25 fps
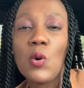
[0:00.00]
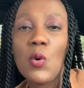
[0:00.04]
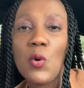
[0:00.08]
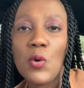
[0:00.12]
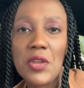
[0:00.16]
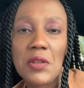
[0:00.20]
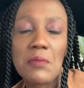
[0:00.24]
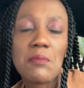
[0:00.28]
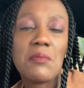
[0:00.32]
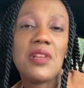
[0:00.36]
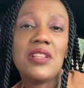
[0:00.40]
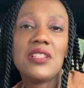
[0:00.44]
oh,
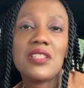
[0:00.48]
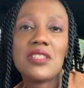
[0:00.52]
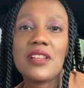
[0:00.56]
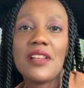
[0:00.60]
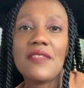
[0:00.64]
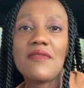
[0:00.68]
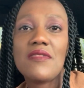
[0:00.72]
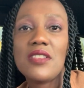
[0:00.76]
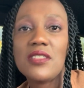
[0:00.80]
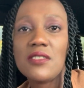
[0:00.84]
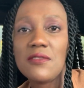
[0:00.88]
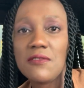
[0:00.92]
it means
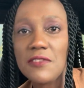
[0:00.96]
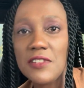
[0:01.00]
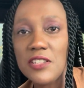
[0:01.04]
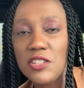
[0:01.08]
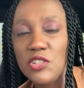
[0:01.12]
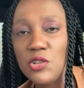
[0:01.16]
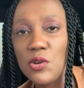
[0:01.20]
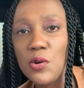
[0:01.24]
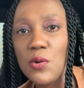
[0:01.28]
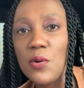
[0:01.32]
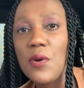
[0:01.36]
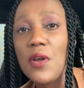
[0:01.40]
that this
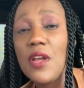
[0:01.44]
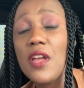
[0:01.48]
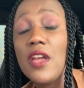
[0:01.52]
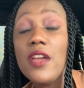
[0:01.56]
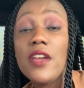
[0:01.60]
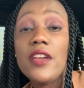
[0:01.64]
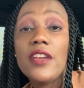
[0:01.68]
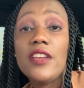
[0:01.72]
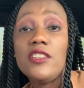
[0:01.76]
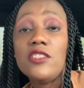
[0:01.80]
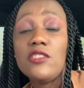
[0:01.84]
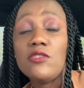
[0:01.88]
video
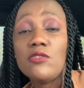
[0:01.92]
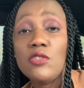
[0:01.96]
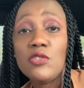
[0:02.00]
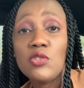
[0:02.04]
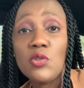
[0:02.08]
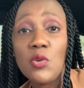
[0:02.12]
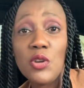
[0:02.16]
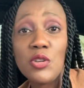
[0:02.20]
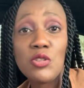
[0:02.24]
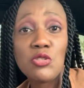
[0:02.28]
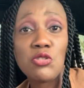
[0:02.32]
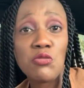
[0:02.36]
is
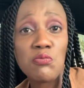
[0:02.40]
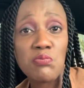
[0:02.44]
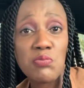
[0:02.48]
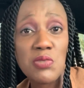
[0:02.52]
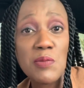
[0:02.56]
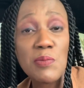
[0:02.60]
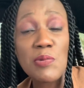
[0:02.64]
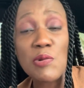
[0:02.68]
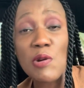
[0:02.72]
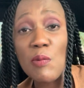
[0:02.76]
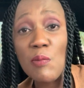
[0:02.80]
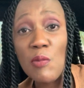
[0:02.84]
not going to
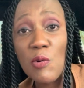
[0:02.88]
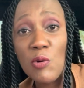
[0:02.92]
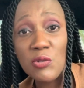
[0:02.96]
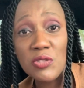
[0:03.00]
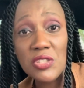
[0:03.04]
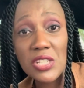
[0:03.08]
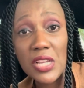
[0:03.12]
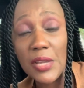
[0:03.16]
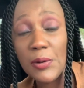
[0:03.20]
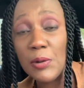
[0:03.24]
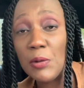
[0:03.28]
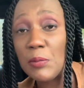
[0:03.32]
be
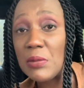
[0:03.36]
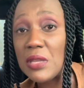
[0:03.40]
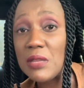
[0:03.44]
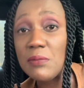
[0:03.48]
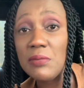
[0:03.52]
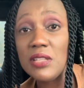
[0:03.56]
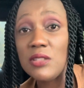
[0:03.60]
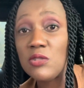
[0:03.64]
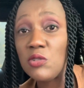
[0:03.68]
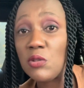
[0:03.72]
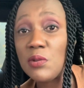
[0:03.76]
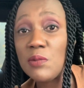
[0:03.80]
promoted, or
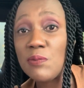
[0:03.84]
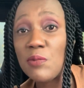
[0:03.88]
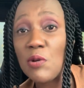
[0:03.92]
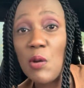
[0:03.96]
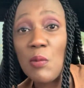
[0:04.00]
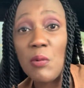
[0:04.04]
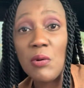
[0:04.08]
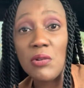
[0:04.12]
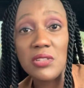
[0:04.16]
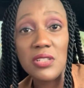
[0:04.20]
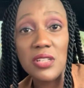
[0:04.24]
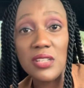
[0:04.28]
maybe it will be
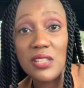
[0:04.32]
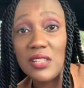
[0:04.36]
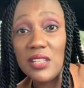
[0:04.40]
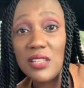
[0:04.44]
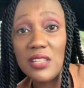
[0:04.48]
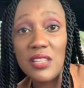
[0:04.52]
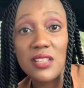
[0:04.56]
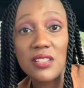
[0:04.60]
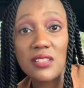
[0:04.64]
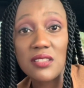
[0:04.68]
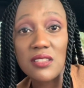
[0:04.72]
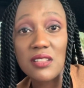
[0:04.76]
promoted in the
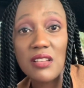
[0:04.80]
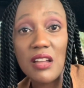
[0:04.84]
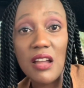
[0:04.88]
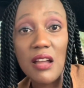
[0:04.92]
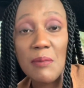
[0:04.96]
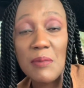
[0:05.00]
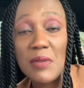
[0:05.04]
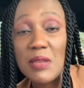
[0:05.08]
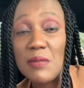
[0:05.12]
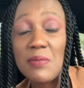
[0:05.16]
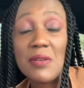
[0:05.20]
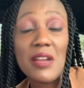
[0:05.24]
next,
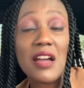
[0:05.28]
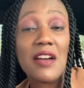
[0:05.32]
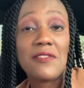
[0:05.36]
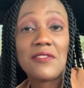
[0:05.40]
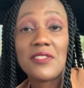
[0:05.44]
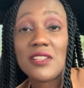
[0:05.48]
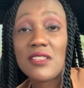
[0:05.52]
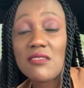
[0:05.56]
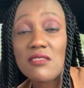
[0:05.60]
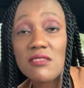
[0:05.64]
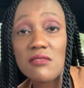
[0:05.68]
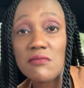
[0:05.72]
maybe
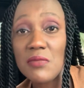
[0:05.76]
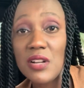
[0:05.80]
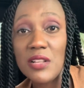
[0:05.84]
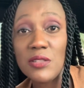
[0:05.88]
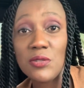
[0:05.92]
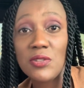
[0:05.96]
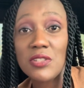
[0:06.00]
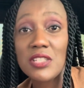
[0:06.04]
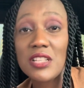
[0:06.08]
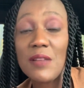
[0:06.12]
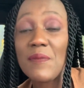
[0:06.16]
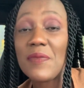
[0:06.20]
after 3
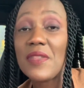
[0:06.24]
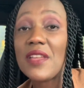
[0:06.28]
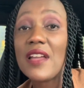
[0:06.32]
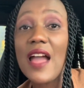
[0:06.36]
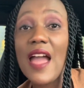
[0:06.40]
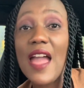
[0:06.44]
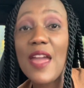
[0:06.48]
months or something.